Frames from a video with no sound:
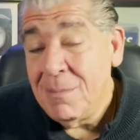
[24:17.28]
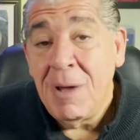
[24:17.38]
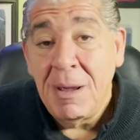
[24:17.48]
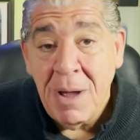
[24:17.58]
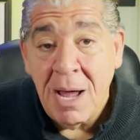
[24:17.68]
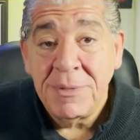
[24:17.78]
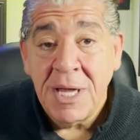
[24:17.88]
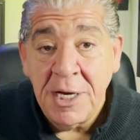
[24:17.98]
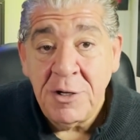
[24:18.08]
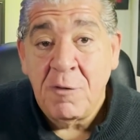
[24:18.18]
My mom
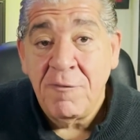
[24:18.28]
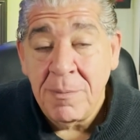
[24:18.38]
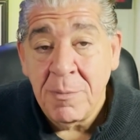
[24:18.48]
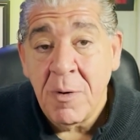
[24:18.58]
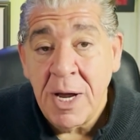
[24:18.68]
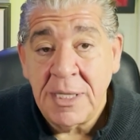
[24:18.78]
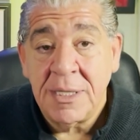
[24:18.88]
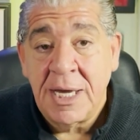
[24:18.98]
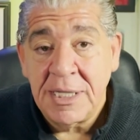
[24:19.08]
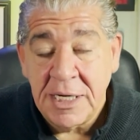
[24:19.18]
died November
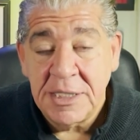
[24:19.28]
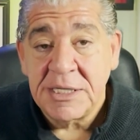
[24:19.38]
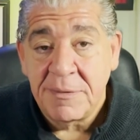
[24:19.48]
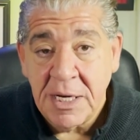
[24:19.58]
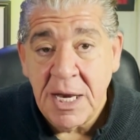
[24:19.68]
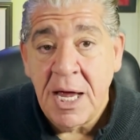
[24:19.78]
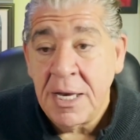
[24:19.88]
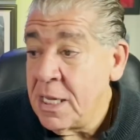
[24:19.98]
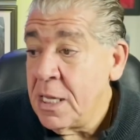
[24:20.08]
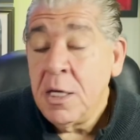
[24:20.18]
8, 1979.